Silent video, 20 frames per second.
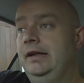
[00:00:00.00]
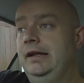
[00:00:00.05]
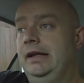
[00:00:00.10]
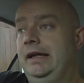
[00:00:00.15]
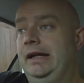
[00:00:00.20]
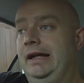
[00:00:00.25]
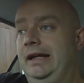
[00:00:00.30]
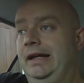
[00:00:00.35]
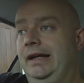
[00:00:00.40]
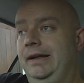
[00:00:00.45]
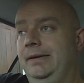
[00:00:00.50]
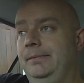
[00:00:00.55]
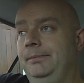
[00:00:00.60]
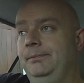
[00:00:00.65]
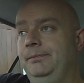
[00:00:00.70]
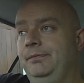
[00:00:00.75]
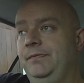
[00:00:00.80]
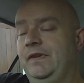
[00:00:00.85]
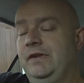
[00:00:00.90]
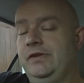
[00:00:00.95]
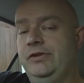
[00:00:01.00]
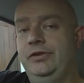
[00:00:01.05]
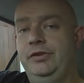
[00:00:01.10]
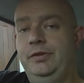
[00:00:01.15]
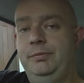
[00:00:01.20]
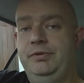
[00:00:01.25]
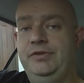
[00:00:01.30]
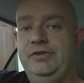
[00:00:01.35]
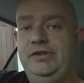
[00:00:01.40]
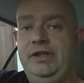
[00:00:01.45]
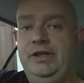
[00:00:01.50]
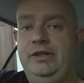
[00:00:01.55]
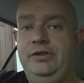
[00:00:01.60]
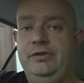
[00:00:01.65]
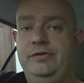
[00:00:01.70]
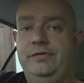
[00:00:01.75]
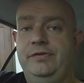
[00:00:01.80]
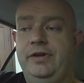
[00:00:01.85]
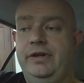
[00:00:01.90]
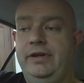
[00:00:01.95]
So the
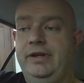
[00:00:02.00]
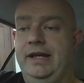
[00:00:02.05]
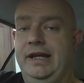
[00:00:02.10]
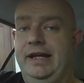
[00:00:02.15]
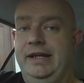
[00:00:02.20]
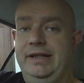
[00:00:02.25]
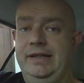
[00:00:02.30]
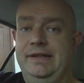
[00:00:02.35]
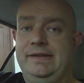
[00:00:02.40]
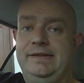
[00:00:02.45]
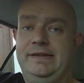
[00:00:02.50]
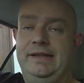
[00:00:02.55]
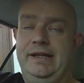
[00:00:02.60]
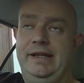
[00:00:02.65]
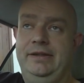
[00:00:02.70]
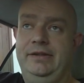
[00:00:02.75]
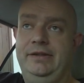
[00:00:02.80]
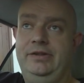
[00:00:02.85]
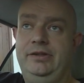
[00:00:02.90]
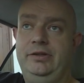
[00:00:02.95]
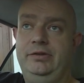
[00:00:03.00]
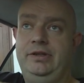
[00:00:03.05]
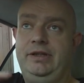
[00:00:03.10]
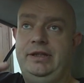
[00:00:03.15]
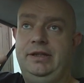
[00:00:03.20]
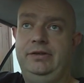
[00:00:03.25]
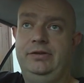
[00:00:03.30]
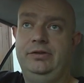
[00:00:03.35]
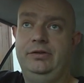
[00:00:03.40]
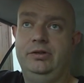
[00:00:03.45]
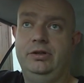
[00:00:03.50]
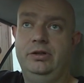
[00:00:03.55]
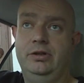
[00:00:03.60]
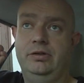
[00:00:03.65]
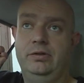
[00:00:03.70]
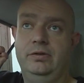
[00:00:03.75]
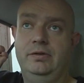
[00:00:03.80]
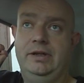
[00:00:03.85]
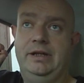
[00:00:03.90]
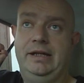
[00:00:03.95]
procedure for that is then that you need to
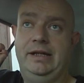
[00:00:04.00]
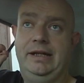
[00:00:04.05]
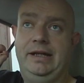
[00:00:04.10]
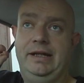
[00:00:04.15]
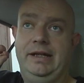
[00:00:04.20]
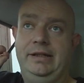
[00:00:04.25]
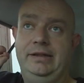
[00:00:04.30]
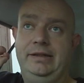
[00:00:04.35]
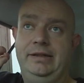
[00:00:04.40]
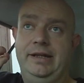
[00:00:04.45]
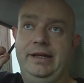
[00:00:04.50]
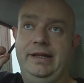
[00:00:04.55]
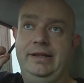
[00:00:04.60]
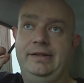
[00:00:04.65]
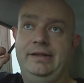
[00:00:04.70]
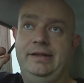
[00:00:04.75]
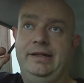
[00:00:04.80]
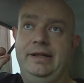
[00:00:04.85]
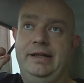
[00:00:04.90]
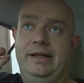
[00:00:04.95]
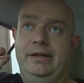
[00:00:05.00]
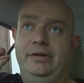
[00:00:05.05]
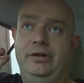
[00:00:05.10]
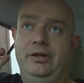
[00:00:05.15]
go and get an